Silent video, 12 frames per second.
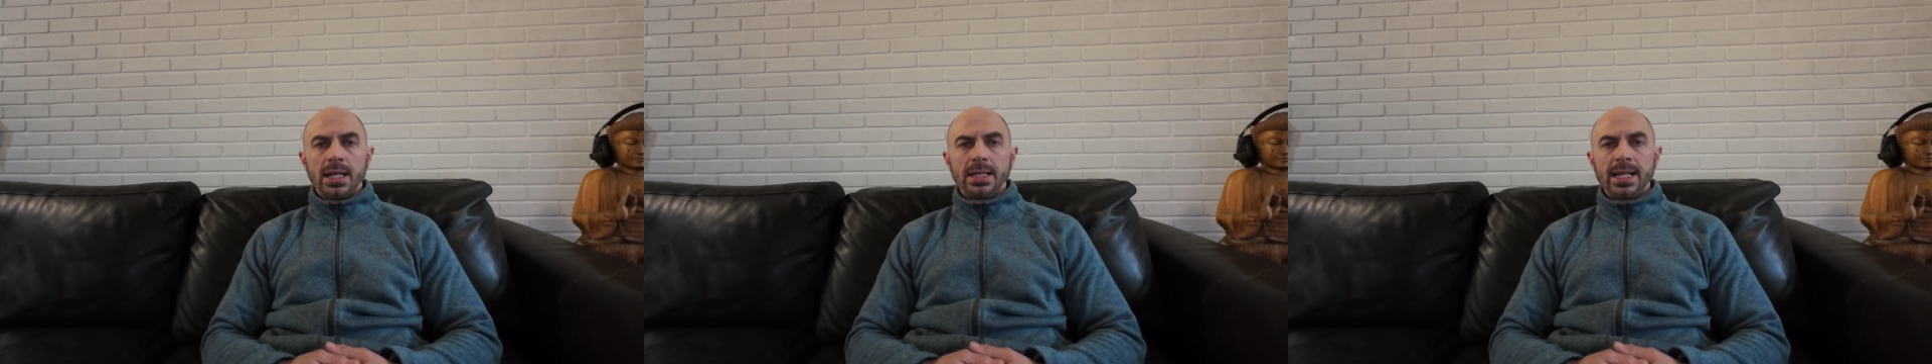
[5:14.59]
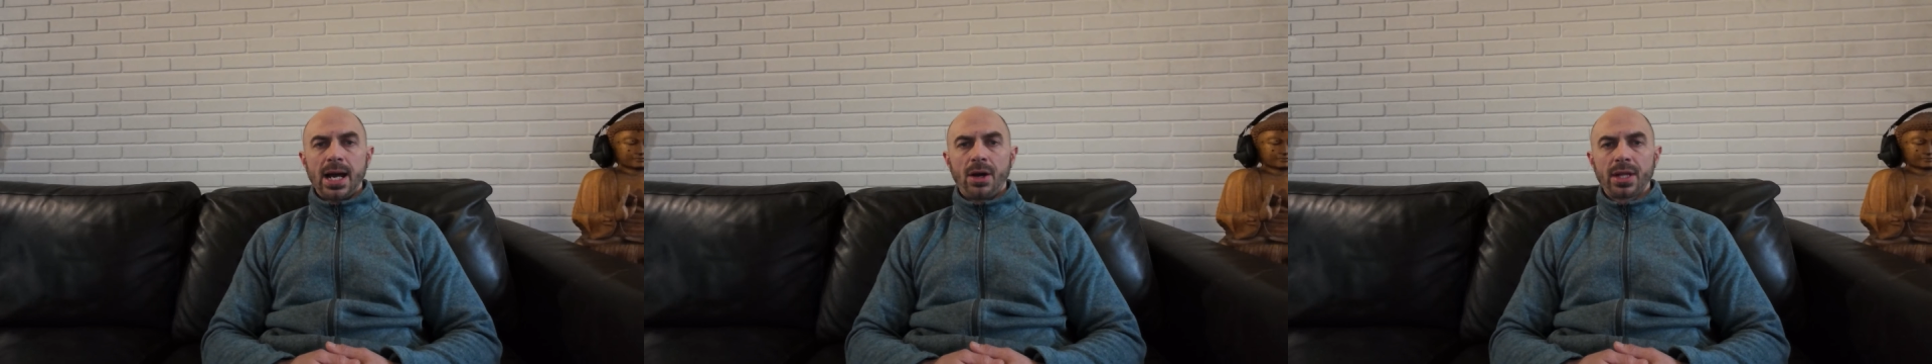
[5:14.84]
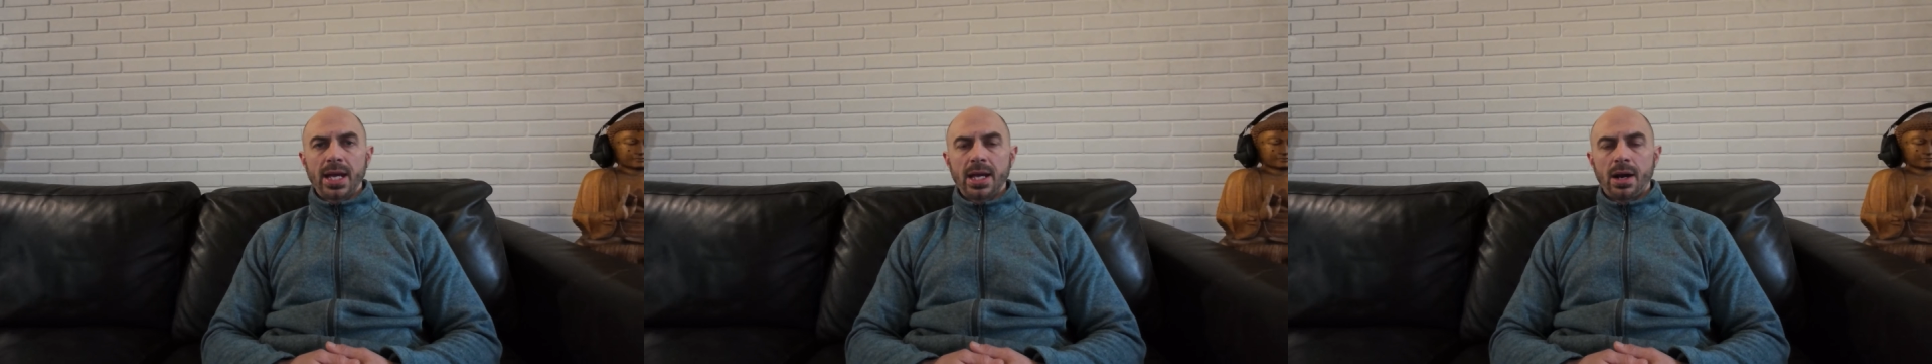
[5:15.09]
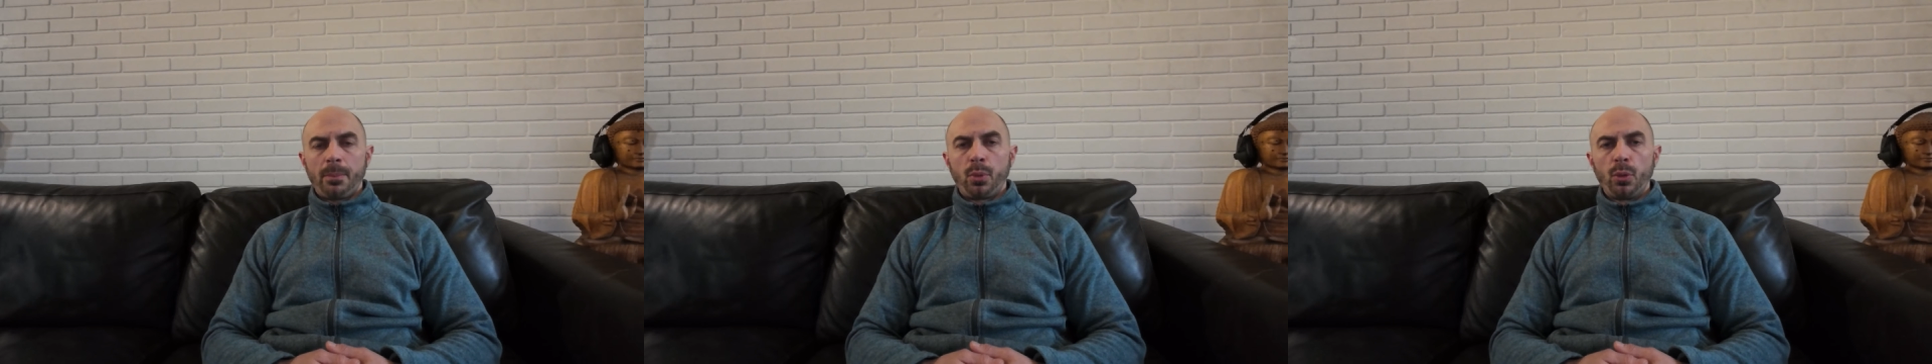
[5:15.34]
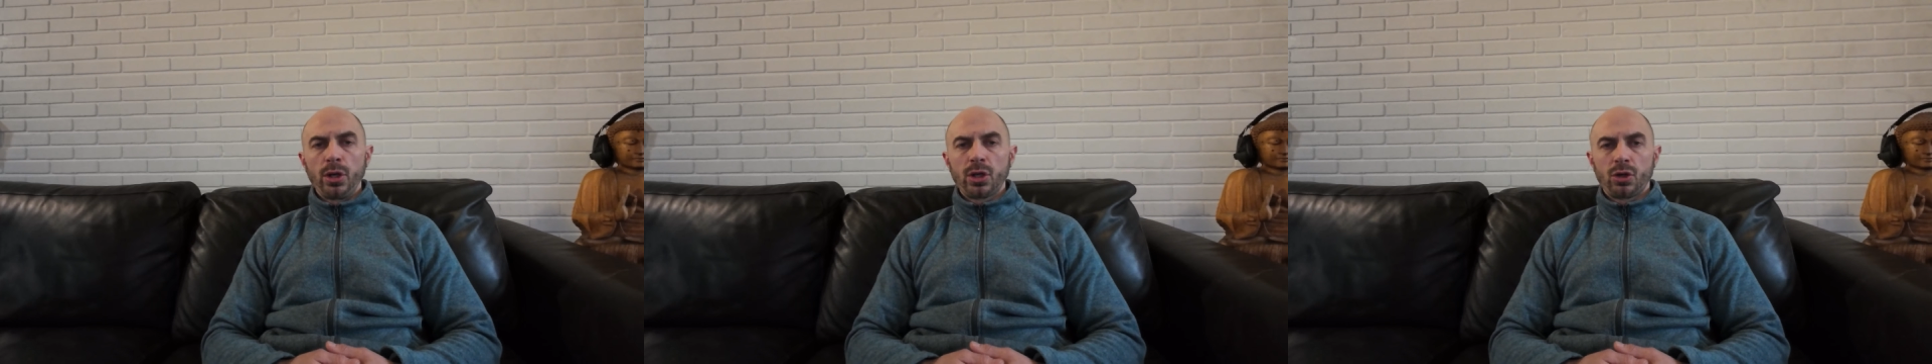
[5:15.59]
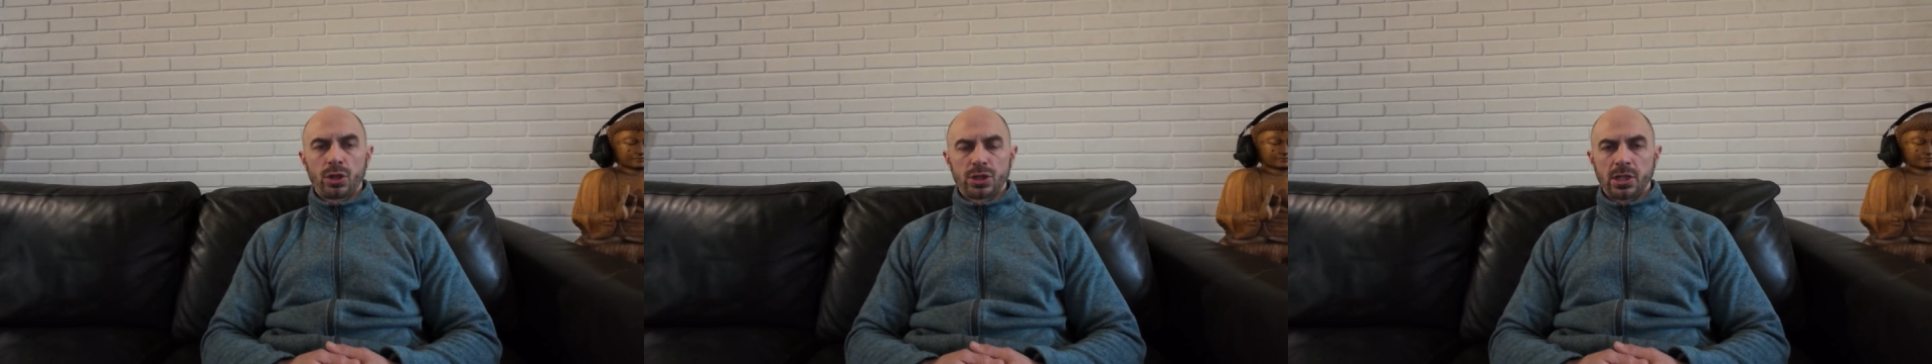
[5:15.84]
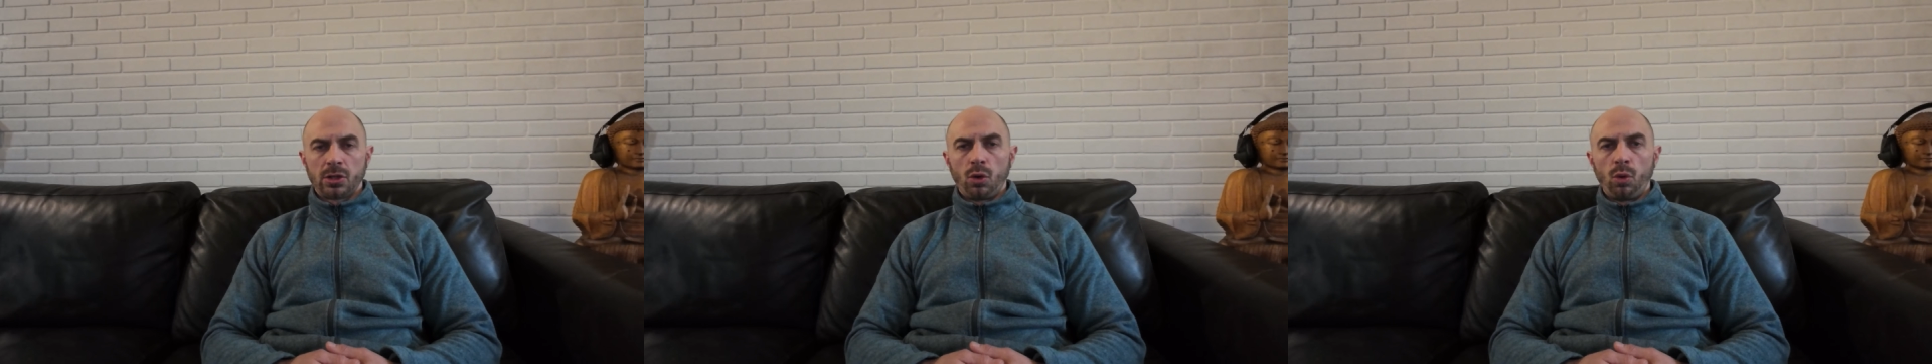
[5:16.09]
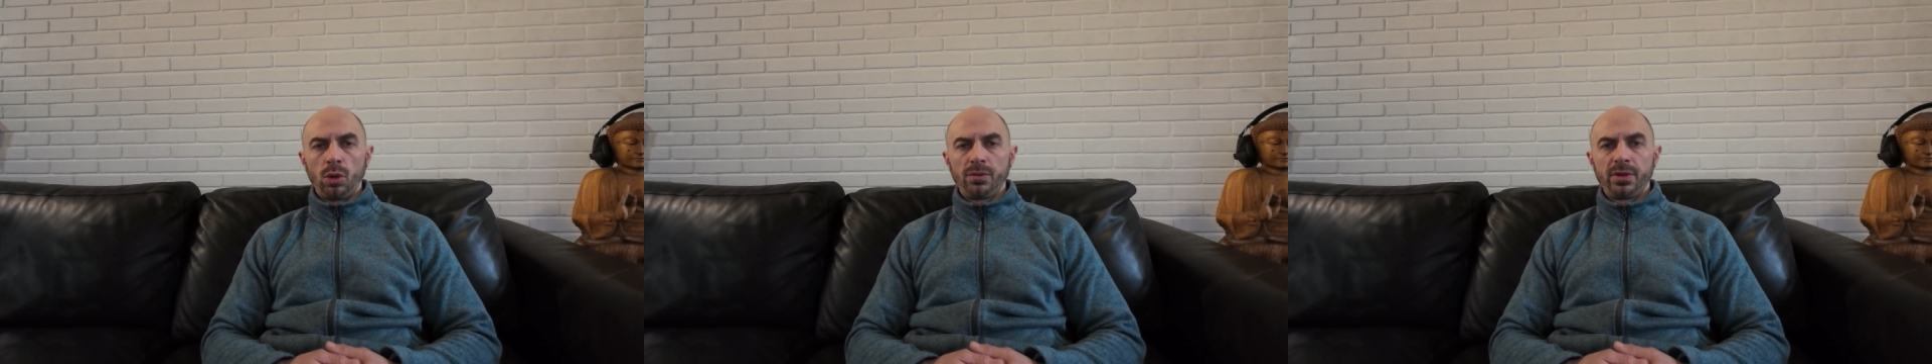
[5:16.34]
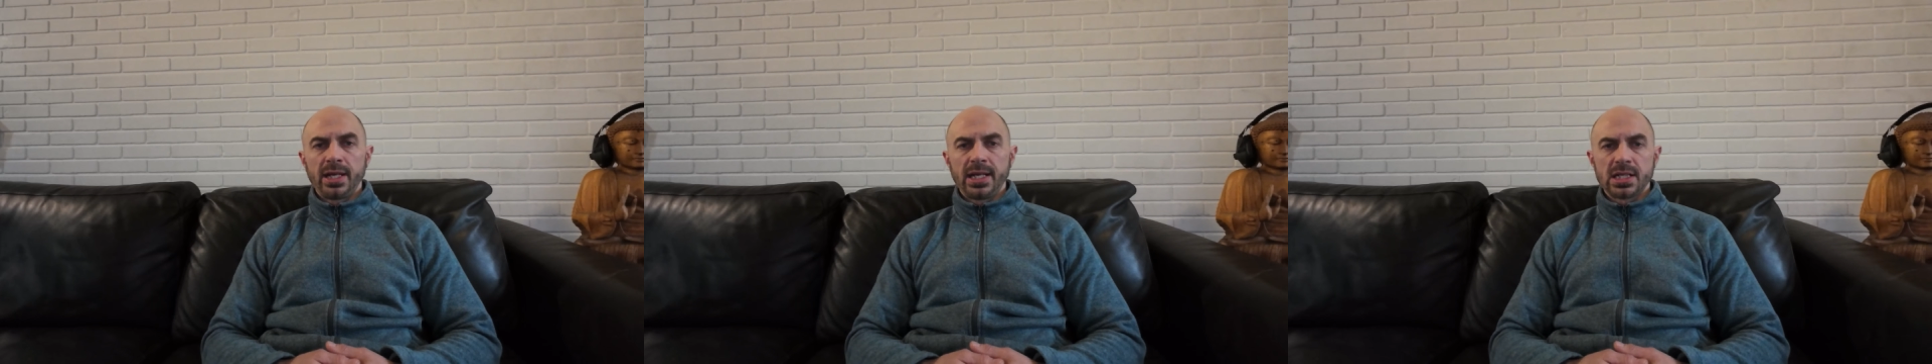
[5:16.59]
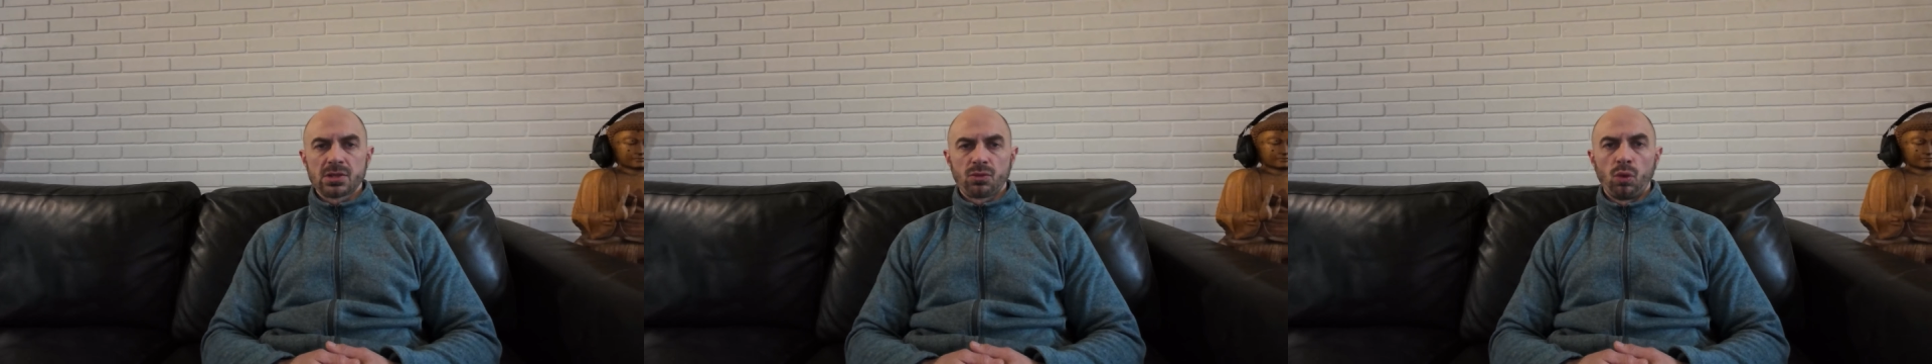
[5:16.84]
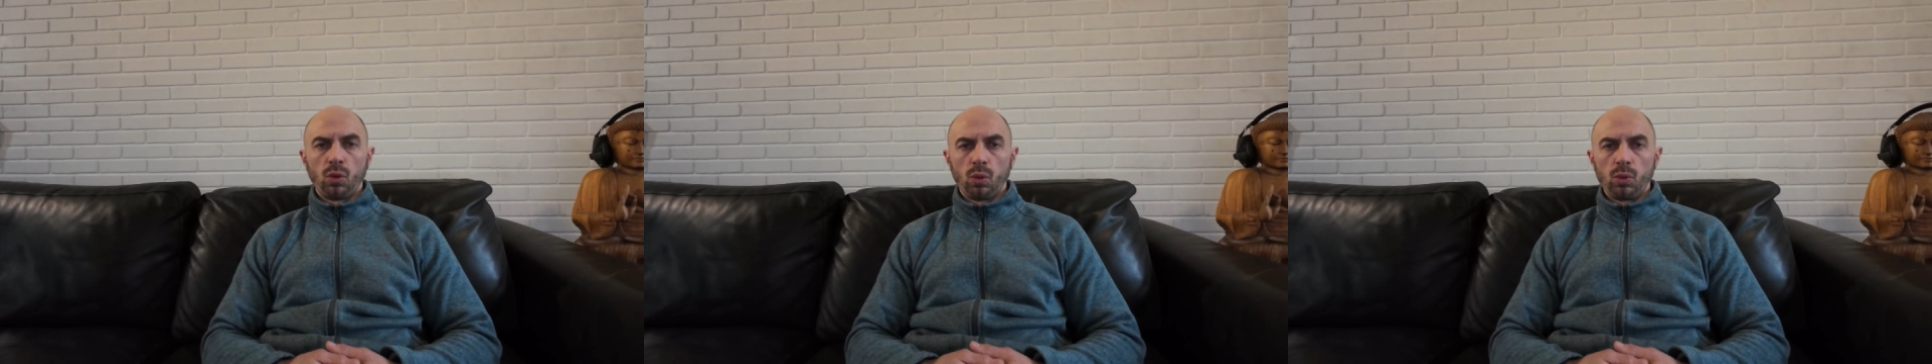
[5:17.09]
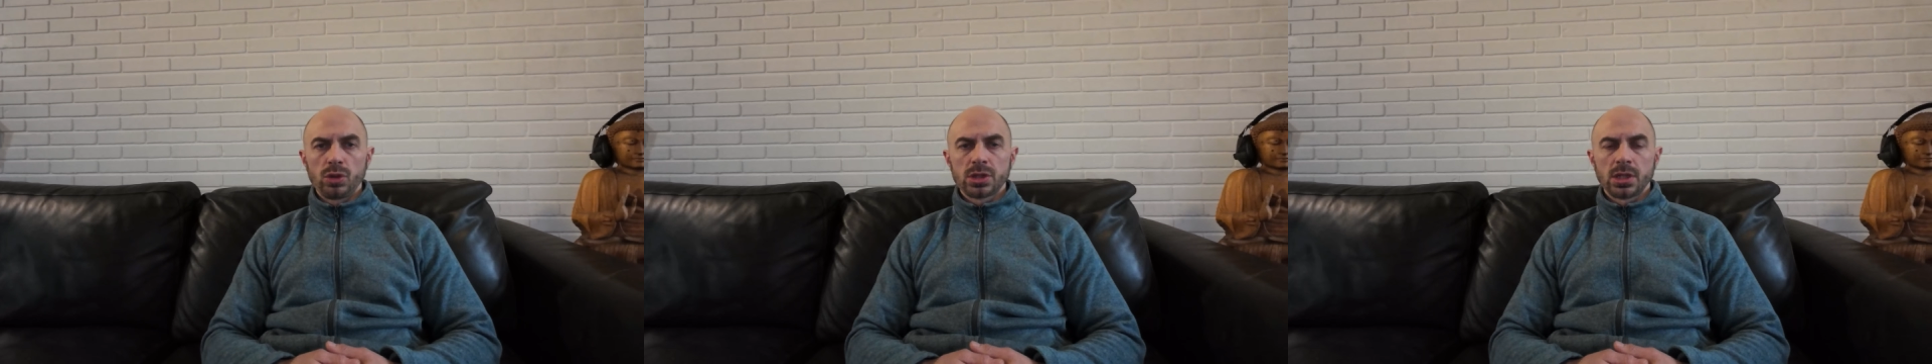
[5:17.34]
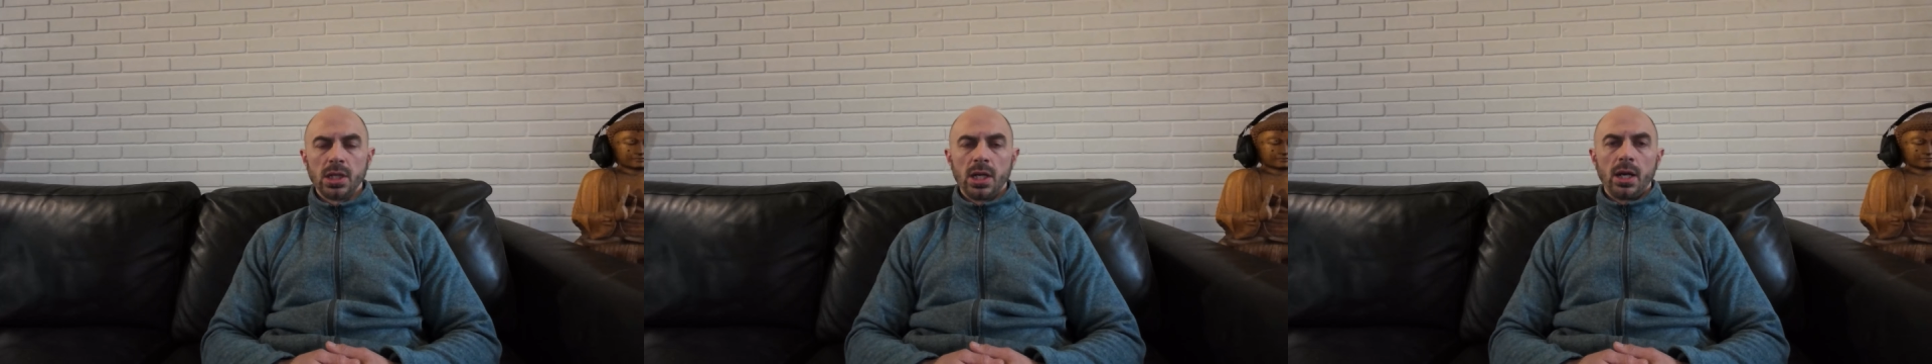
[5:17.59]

Now they are boycotting all of these rules